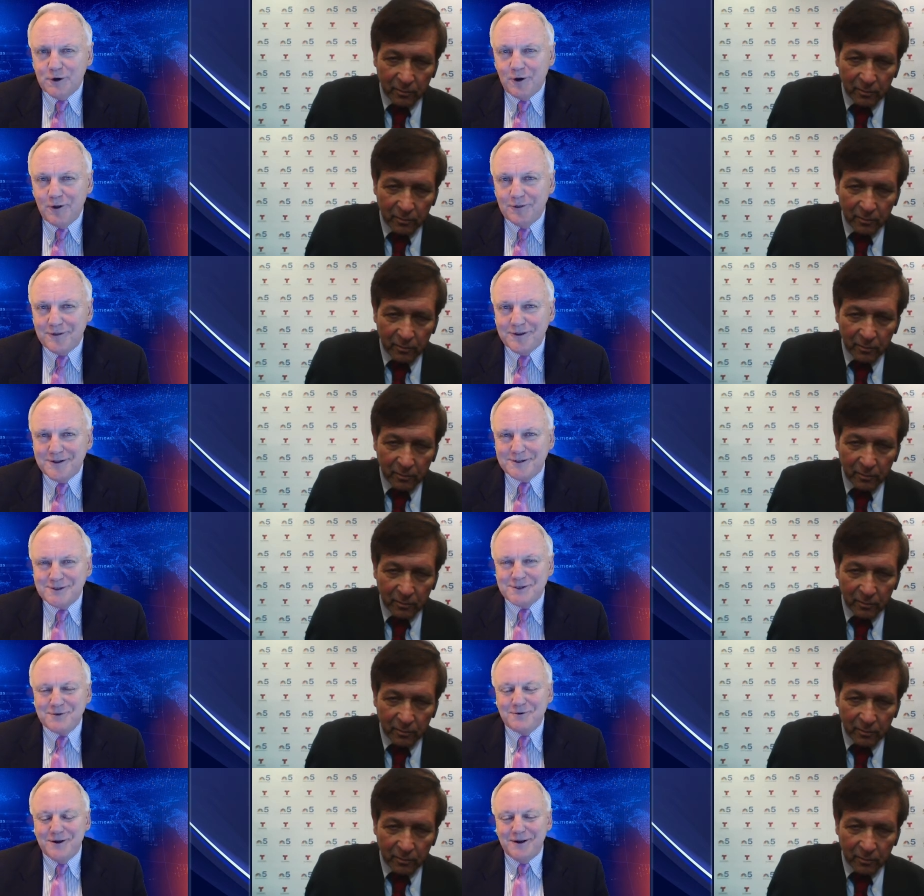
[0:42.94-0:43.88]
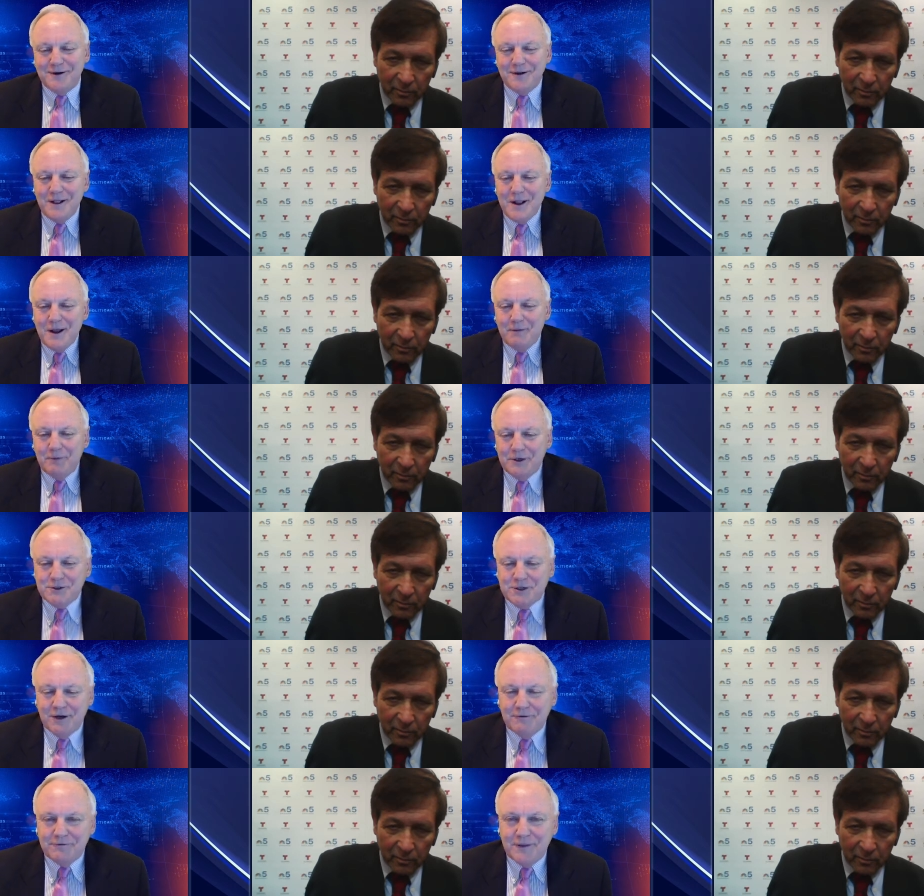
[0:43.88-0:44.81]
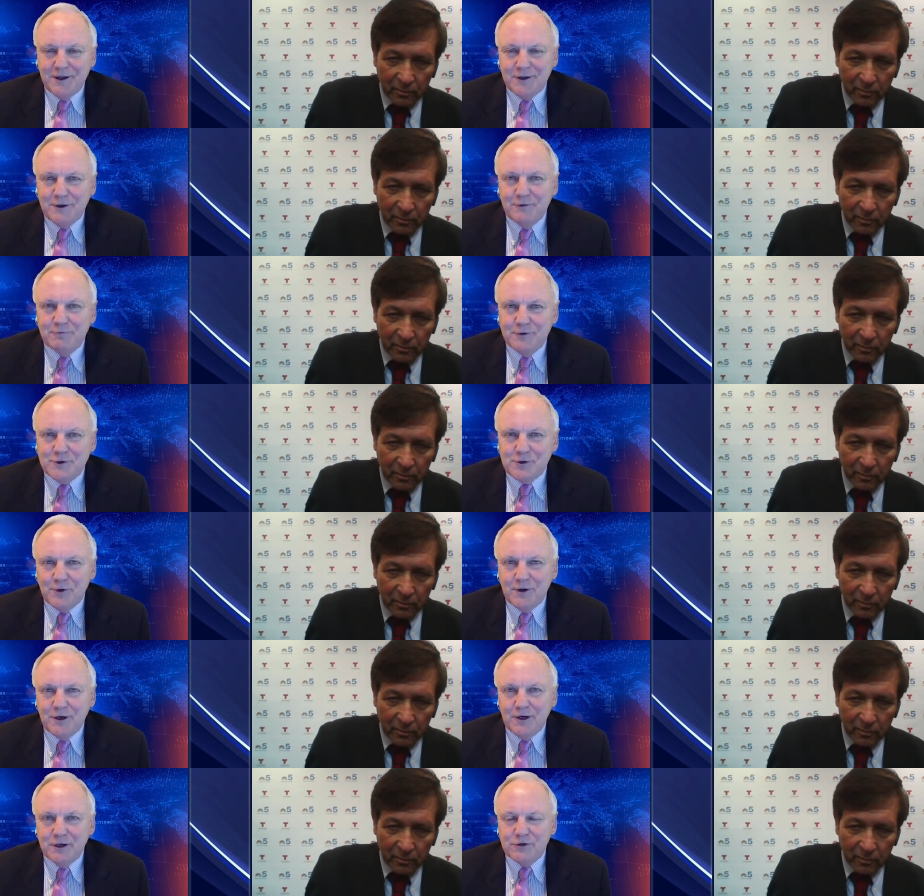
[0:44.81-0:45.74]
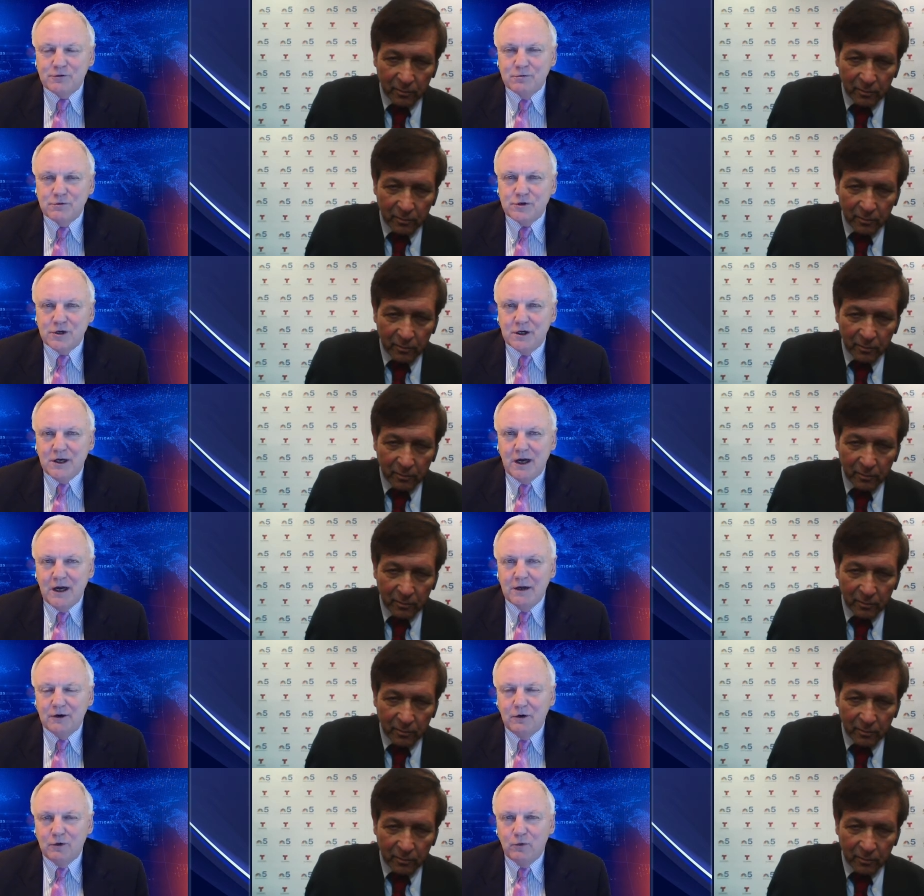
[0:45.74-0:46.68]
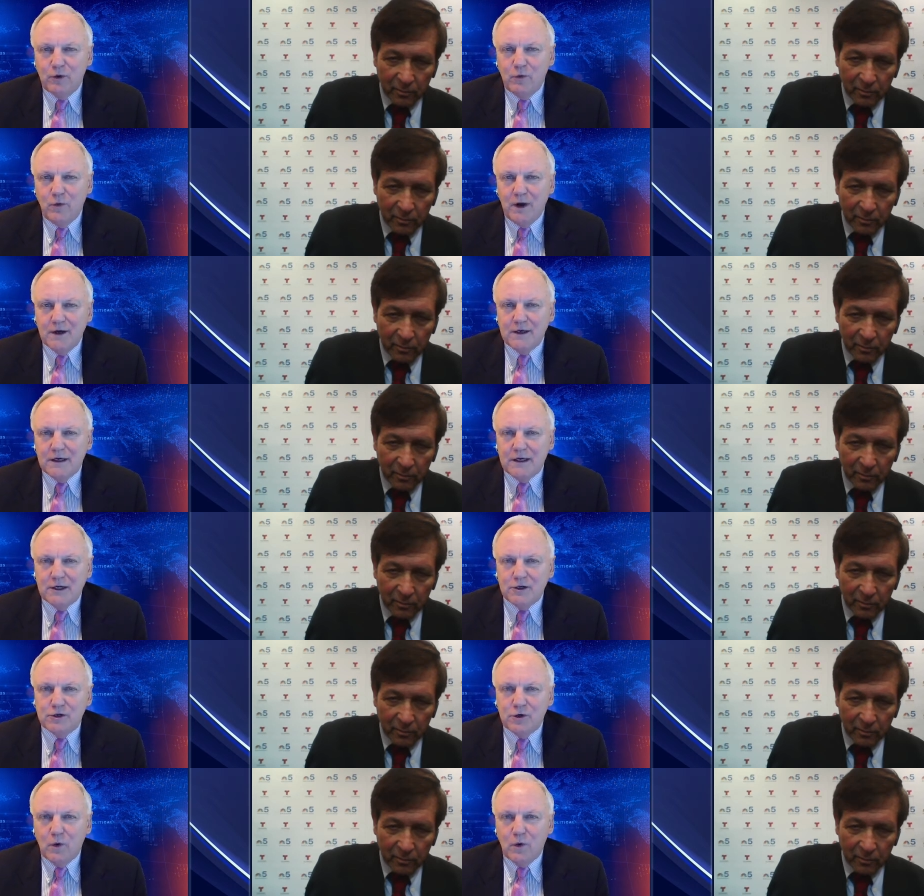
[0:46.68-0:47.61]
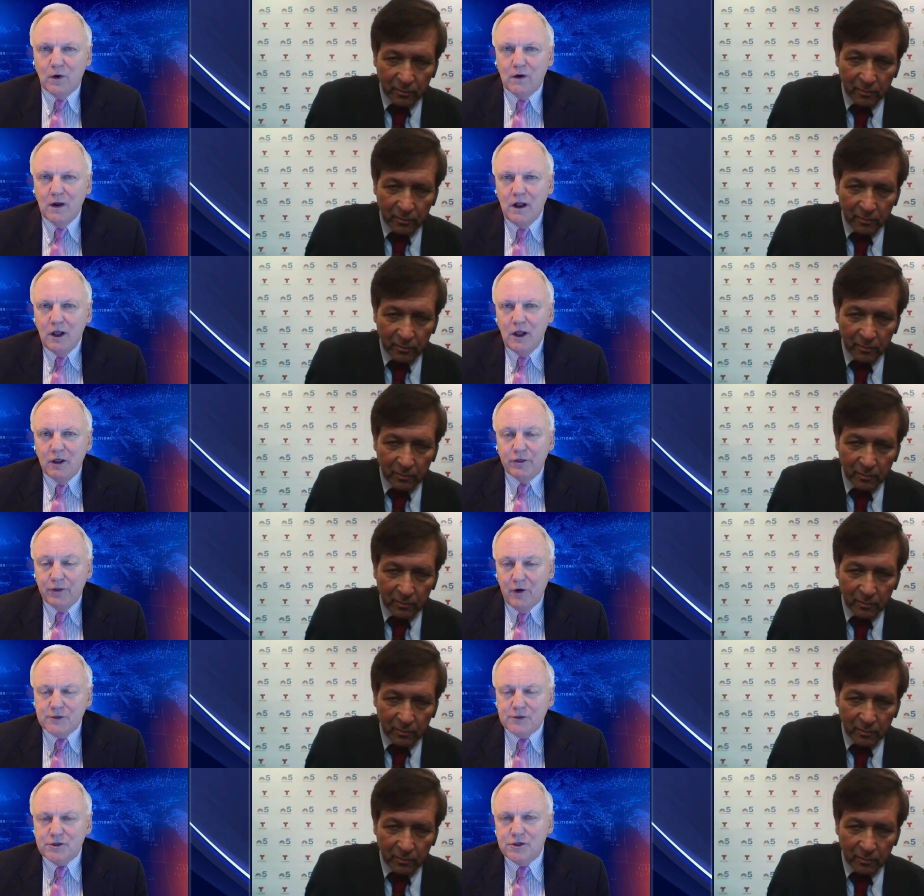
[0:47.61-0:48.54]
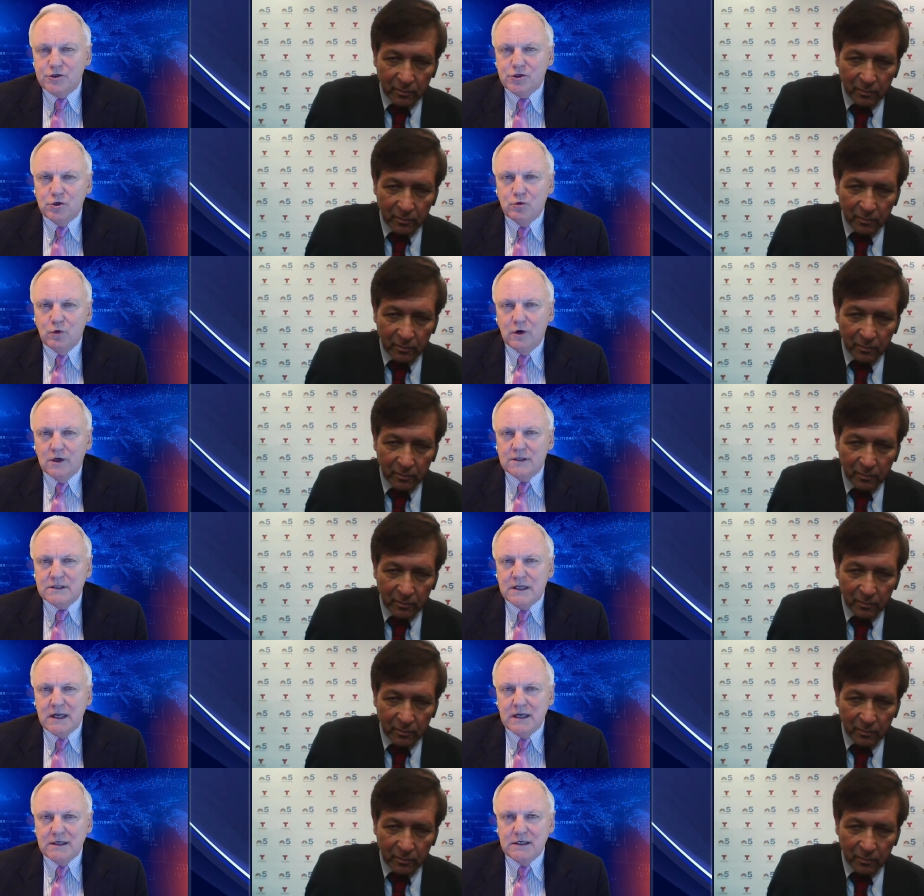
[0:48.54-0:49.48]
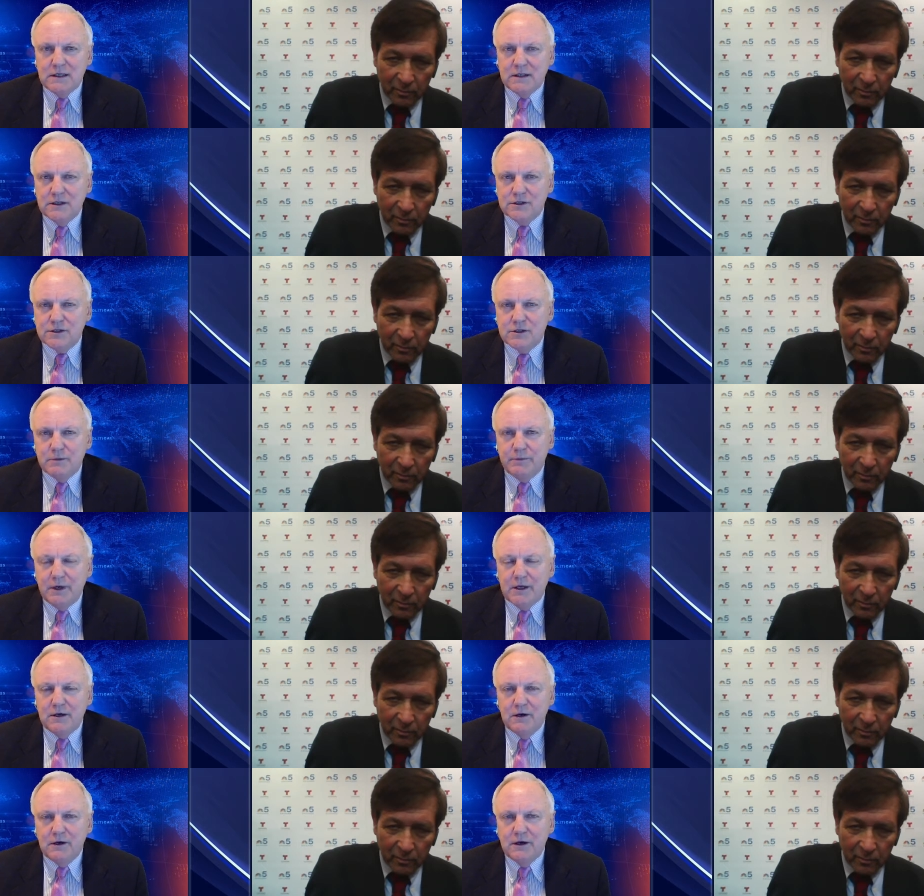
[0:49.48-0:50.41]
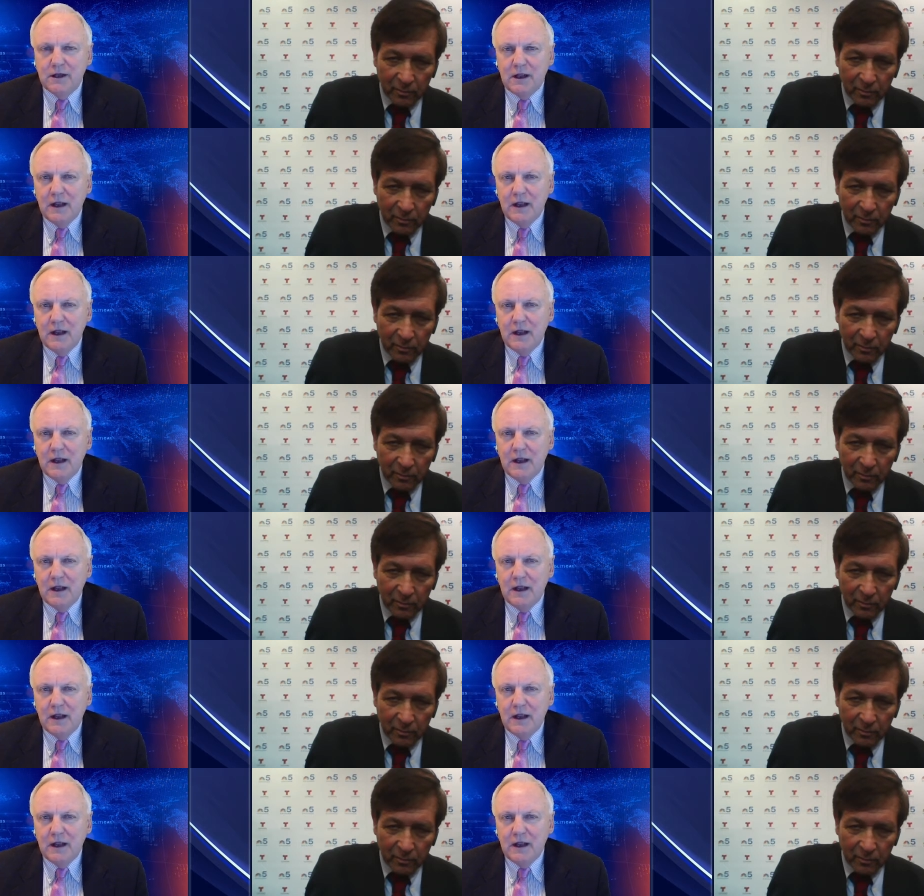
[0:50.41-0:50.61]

Speaker 1: on the screen. But Jeff, thank you for joining us from Chicago, and we wanted to get your thoughts as you were attending this debate on